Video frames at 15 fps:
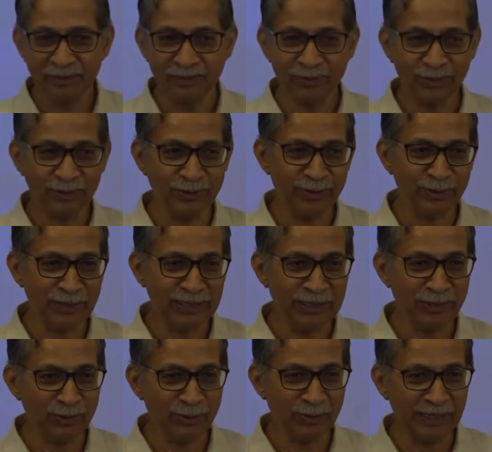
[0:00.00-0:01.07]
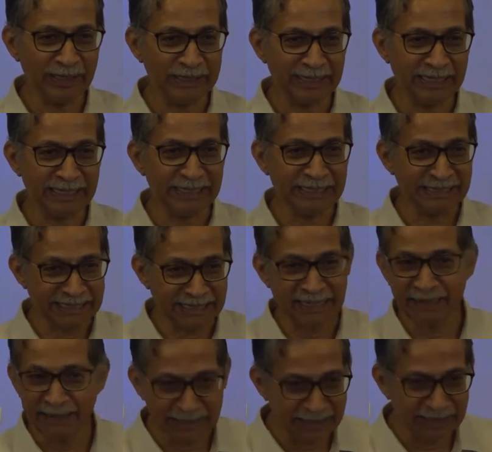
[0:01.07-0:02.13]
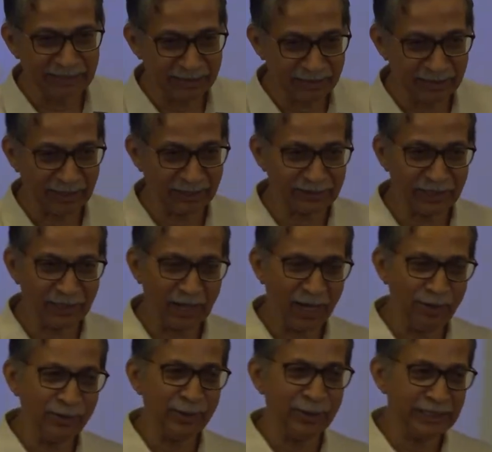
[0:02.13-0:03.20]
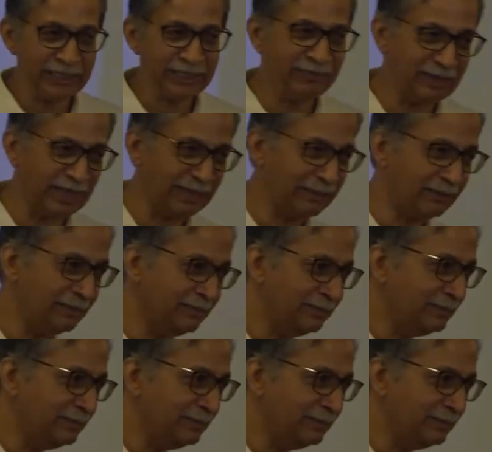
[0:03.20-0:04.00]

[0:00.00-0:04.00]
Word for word: So you need to attain integrity in a structure. How do you achieve that?